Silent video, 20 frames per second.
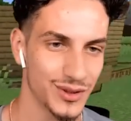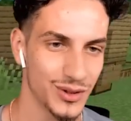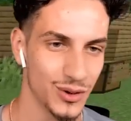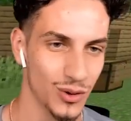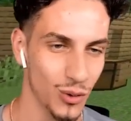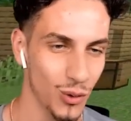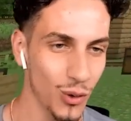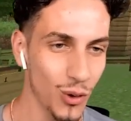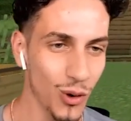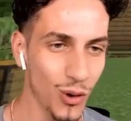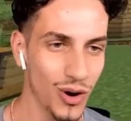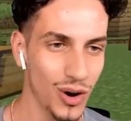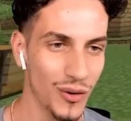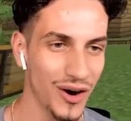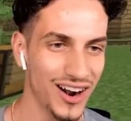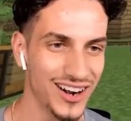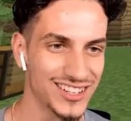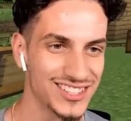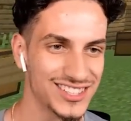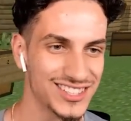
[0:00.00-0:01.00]
Ooh, it
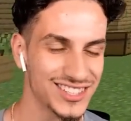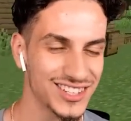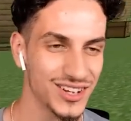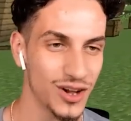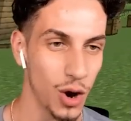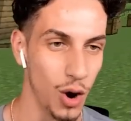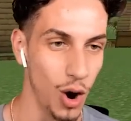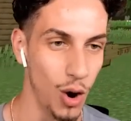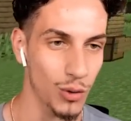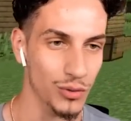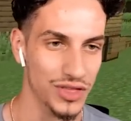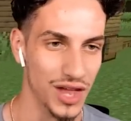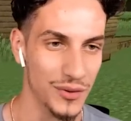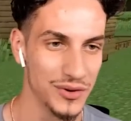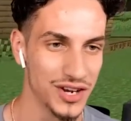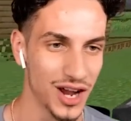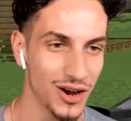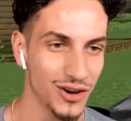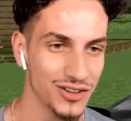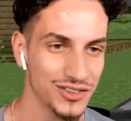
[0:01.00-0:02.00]
works. Oh, there we
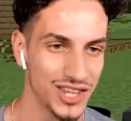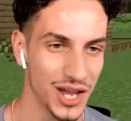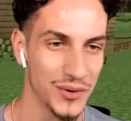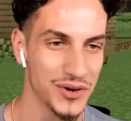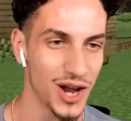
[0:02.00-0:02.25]
go. There we go.